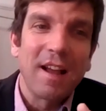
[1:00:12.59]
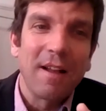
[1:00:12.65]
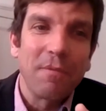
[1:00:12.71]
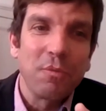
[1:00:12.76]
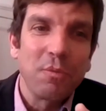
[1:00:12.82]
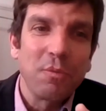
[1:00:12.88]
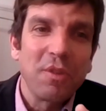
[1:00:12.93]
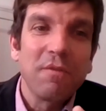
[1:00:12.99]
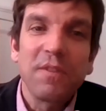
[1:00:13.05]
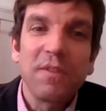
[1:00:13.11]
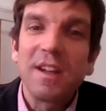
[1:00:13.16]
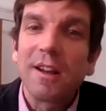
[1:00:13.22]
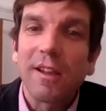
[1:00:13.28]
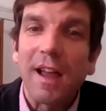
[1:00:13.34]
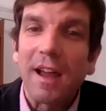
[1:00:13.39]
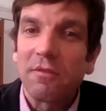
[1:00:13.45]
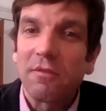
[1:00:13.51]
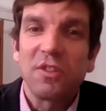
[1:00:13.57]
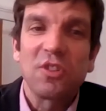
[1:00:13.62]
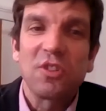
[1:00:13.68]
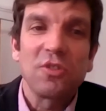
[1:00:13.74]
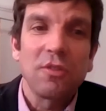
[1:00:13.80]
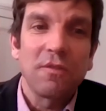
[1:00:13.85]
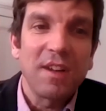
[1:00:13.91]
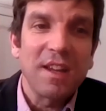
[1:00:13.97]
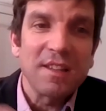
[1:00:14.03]
And with a figure like
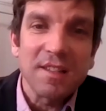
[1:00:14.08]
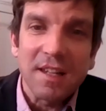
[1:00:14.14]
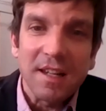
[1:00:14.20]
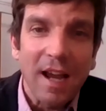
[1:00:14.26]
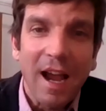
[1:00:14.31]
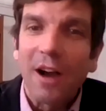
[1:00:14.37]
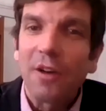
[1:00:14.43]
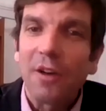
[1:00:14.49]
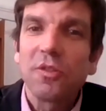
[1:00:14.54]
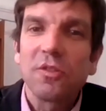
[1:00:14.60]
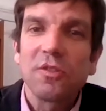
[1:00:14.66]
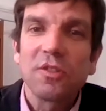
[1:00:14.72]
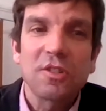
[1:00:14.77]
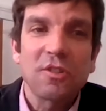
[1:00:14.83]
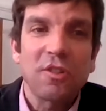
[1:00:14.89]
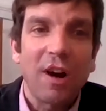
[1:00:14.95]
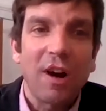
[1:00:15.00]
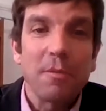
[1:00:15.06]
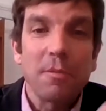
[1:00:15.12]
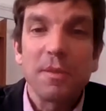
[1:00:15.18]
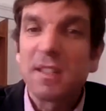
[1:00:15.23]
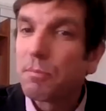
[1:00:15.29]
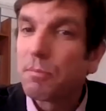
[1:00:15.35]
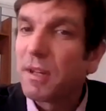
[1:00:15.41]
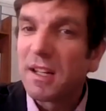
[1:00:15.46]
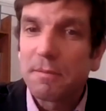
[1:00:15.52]
Vishnevetsky, how do you describe him?
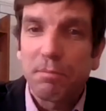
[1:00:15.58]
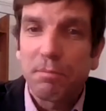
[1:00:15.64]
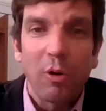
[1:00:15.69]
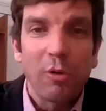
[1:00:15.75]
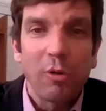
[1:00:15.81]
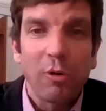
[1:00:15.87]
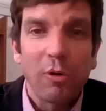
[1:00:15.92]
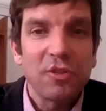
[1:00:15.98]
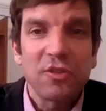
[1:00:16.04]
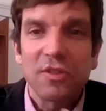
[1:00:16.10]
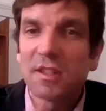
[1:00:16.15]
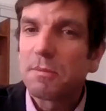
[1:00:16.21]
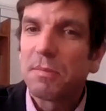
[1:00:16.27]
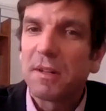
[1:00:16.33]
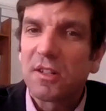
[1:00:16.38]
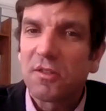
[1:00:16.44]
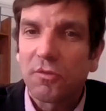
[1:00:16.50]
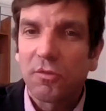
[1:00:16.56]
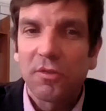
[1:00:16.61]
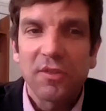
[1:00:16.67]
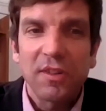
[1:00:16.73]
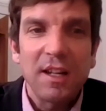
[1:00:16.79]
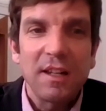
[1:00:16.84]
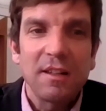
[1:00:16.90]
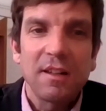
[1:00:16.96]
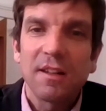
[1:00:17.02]
He speaks Polish, he speaks
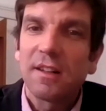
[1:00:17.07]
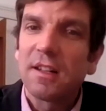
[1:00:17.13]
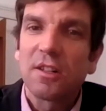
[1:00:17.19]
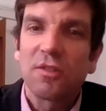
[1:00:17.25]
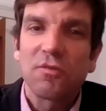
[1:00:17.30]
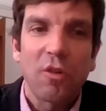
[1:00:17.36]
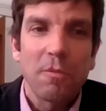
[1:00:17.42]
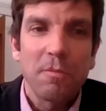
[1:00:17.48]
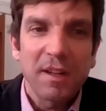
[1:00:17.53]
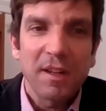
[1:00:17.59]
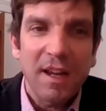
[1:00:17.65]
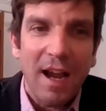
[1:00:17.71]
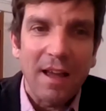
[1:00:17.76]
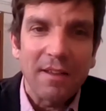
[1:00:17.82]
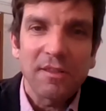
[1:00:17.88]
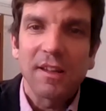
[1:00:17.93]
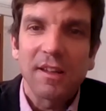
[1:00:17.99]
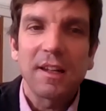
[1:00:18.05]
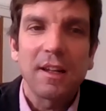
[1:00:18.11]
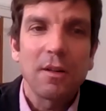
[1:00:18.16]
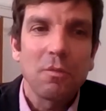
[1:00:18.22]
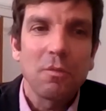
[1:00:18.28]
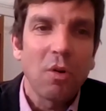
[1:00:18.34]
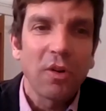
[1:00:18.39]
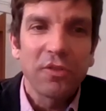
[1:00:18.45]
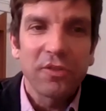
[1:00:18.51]
Ruthenian, he's Roman Catholic,
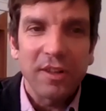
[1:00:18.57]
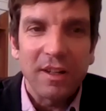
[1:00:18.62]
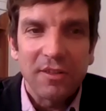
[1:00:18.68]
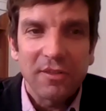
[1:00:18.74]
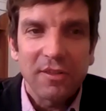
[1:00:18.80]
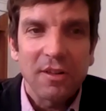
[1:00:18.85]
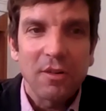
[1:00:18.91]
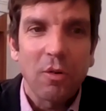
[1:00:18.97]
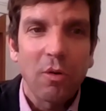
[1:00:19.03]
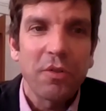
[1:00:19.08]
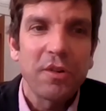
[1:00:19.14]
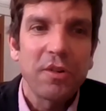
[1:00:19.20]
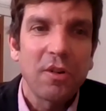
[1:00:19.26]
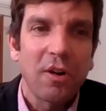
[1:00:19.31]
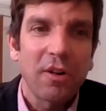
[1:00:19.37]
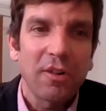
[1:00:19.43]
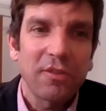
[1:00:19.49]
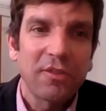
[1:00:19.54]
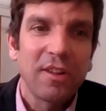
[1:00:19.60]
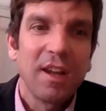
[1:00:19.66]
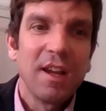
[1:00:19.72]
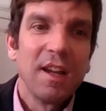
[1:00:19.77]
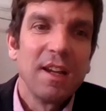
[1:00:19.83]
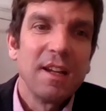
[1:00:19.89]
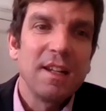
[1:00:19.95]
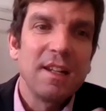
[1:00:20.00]
he was Eastern Orthodox,
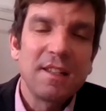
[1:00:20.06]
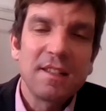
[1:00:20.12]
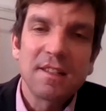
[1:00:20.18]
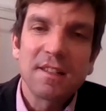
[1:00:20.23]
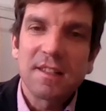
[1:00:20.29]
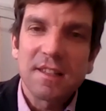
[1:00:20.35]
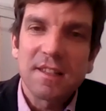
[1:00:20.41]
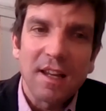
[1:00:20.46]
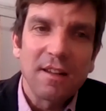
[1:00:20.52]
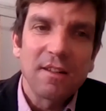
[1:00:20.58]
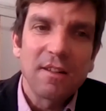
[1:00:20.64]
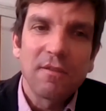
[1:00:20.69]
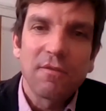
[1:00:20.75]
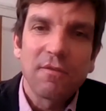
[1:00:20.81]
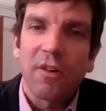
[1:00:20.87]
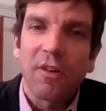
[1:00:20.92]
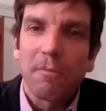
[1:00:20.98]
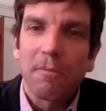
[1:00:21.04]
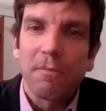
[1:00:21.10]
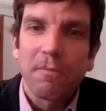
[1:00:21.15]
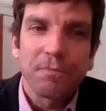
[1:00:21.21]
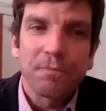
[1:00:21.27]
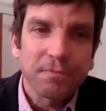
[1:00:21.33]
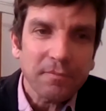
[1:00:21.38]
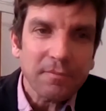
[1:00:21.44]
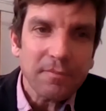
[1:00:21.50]
he's descended
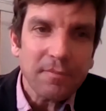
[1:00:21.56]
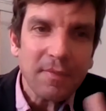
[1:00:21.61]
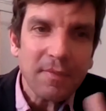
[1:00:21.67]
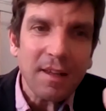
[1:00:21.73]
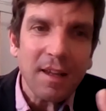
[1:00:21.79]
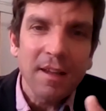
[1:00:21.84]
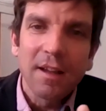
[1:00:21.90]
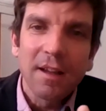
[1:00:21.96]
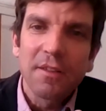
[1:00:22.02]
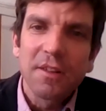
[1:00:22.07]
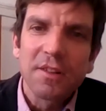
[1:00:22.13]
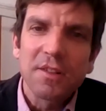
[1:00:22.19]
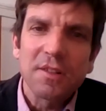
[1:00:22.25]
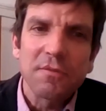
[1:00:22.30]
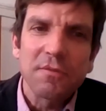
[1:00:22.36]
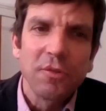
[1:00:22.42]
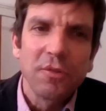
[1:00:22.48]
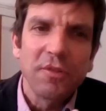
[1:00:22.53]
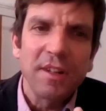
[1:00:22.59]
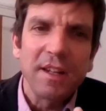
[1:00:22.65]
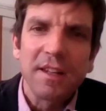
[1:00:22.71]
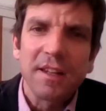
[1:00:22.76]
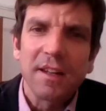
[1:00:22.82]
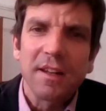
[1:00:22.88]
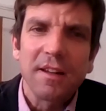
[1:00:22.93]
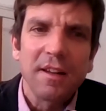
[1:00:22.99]
from uh, this
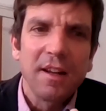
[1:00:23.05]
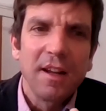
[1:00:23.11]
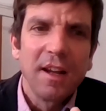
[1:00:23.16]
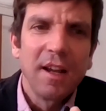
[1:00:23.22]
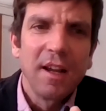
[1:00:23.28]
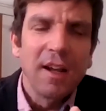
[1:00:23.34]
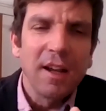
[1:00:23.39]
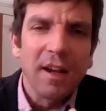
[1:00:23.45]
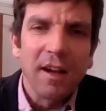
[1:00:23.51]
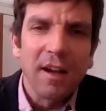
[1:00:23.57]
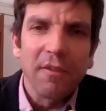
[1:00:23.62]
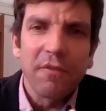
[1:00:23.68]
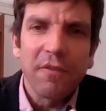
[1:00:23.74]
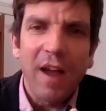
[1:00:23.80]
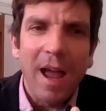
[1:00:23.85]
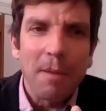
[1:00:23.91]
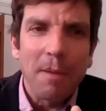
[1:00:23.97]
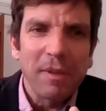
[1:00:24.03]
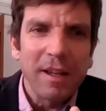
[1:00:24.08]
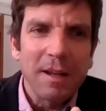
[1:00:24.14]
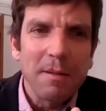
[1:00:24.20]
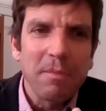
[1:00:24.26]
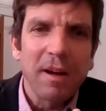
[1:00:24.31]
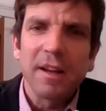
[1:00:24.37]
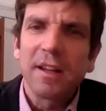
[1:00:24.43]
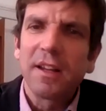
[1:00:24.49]
Ruthenian uh,
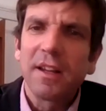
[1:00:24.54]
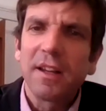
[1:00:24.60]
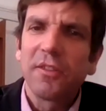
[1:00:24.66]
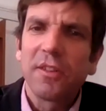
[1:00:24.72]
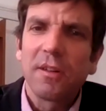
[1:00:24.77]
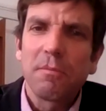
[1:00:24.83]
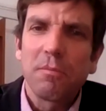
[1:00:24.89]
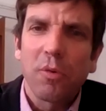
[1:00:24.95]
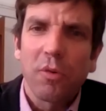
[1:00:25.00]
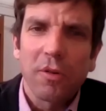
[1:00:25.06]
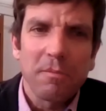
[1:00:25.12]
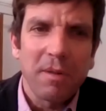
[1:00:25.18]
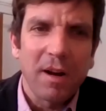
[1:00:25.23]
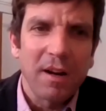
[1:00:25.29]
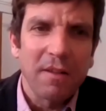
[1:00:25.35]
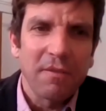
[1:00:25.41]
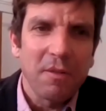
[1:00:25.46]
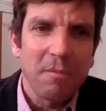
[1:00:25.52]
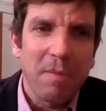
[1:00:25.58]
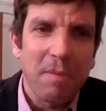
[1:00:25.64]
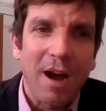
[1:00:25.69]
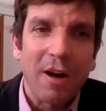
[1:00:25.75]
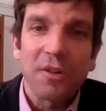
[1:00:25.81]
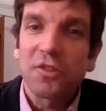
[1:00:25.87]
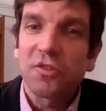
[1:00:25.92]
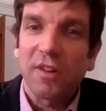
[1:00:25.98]
family, but he's an important part of the
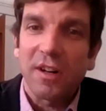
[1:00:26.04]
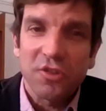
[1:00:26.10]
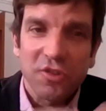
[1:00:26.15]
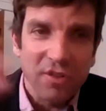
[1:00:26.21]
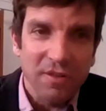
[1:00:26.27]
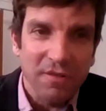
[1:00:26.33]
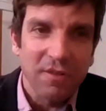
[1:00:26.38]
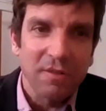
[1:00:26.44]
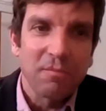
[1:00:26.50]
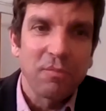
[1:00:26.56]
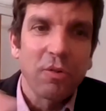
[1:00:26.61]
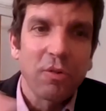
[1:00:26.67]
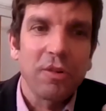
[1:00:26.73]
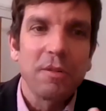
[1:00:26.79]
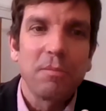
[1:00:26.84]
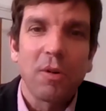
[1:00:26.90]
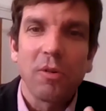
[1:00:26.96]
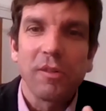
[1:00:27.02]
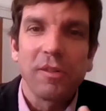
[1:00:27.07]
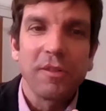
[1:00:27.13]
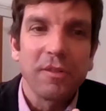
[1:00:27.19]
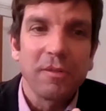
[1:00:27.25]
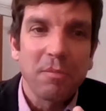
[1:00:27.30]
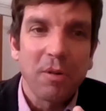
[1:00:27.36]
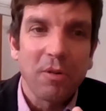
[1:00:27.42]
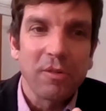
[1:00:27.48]
power structures of the broader
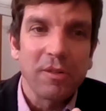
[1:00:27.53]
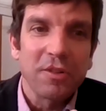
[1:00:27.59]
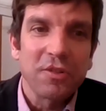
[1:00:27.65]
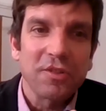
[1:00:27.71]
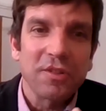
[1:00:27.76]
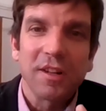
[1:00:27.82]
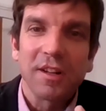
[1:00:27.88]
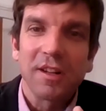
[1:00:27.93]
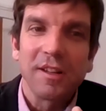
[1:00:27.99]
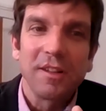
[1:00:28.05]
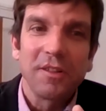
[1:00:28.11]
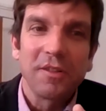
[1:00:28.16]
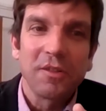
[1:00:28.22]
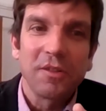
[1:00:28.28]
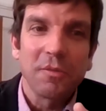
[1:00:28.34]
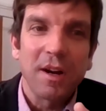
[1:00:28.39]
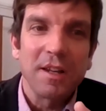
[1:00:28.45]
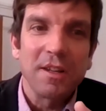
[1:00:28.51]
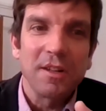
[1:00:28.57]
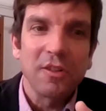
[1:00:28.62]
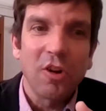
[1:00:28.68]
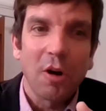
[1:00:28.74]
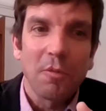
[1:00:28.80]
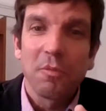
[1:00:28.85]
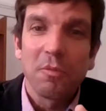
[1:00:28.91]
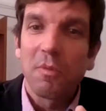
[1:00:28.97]
Pol- Polish uh,
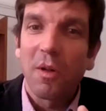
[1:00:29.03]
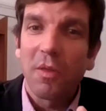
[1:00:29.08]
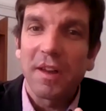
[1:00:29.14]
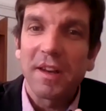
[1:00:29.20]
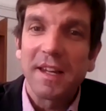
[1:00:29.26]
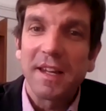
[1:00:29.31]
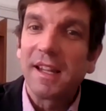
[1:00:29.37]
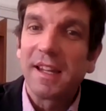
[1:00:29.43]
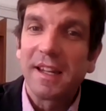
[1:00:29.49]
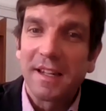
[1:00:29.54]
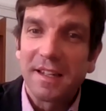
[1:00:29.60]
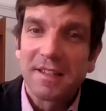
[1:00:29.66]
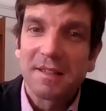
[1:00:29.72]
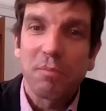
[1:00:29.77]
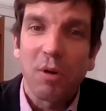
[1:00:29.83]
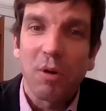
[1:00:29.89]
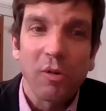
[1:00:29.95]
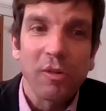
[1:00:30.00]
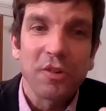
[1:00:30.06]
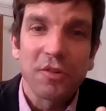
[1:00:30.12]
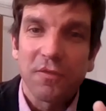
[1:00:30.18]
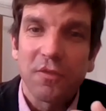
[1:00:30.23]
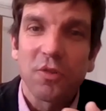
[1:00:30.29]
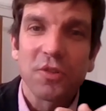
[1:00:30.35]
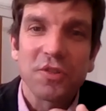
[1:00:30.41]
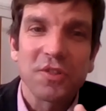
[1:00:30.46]
Lithuanian Commonwealth, and he leads
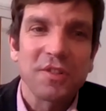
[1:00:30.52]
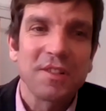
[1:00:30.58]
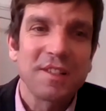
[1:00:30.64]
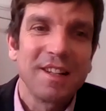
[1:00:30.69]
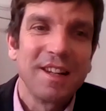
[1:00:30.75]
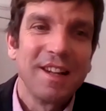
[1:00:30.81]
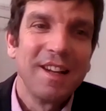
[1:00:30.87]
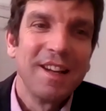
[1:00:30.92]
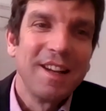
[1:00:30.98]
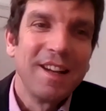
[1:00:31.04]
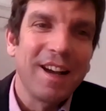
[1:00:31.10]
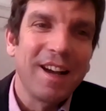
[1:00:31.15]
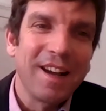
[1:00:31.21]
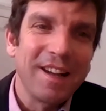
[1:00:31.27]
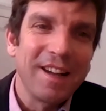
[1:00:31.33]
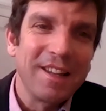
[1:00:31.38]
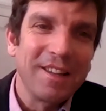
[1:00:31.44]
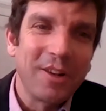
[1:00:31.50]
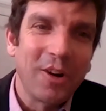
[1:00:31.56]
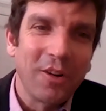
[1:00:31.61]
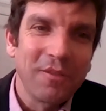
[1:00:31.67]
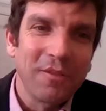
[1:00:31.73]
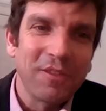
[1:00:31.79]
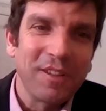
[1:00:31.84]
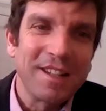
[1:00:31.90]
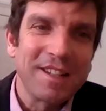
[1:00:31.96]
Polish forces uh, in
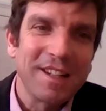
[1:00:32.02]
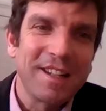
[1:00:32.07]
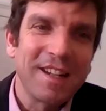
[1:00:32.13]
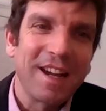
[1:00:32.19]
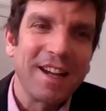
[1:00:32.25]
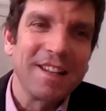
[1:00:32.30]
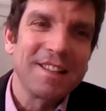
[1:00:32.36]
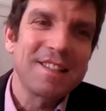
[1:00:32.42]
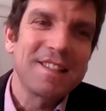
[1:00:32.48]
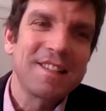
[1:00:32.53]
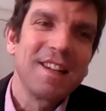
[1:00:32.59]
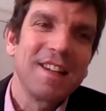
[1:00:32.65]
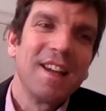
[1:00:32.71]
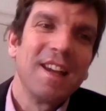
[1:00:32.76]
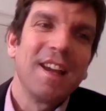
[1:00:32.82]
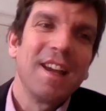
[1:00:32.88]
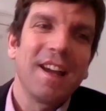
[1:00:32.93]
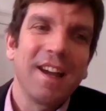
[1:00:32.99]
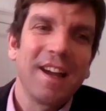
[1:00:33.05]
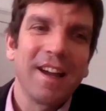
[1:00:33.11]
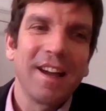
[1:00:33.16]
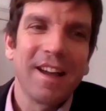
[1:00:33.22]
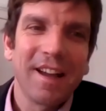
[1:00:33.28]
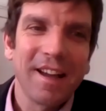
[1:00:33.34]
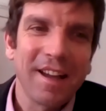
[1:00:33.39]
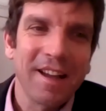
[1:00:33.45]
conflict against
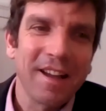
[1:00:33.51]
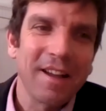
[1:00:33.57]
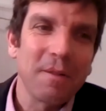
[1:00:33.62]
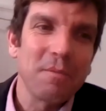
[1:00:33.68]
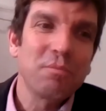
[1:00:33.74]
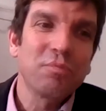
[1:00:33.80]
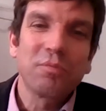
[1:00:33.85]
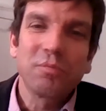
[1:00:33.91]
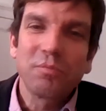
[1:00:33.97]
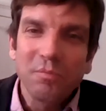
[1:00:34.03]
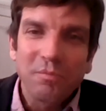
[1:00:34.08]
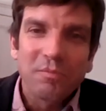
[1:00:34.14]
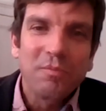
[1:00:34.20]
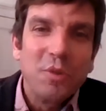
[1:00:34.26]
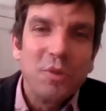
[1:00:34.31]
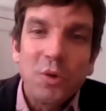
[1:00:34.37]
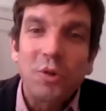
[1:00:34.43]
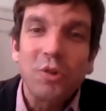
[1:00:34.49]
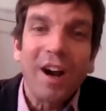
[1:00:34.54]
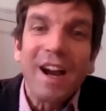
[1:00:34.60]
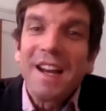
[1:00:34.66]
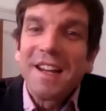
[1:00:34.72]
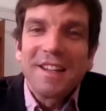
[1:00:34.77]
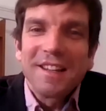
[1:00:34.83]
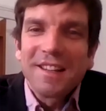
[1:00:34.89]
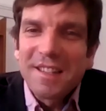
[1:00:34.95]
uh,
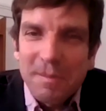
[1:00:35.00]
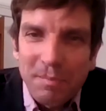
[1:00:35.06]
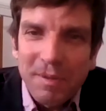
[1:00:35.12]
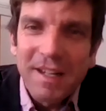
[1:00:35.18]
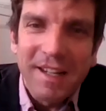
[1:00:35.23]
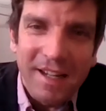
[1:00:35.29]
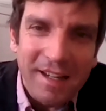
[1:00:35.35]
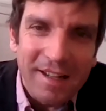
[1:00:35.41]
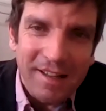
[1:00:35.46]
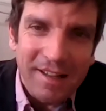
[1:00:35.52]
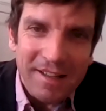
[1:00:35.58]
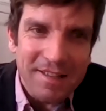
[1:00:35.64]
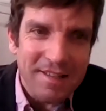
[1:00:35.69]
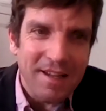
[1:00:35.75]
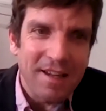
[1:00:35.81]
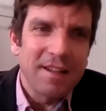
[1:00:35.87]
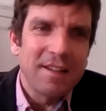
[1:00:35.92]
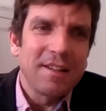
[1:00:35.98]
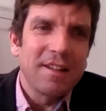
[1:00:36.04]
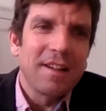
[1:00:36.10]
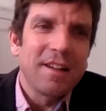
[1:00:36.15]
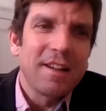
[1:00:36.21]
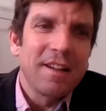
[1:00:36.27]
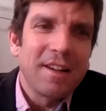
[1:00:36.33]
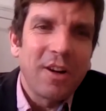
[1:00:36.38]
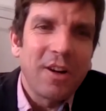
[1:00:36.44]
Ukrainian speaking, let's say,
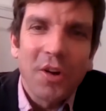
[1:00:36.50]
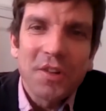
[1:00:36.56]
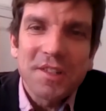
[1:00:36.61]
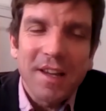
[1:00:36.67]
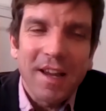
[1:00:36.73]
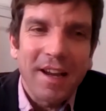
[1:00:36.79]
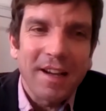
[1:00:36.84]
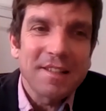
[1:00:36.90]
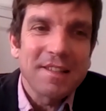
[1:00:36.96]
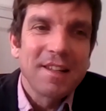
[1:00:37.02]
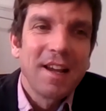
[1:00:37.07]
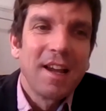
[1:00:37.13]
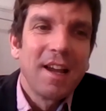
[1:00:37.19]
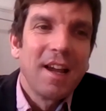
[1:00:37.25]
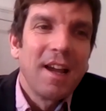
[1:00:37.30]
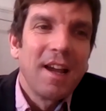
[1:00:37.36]
uh, Cossacks.